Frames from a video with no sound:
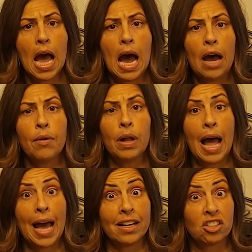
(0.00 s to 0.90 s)
I will
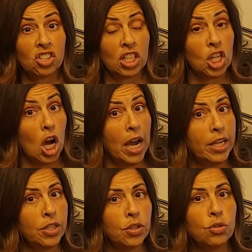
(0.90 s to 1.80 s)
actually
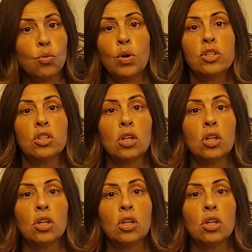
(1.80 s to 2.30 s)
guide you towards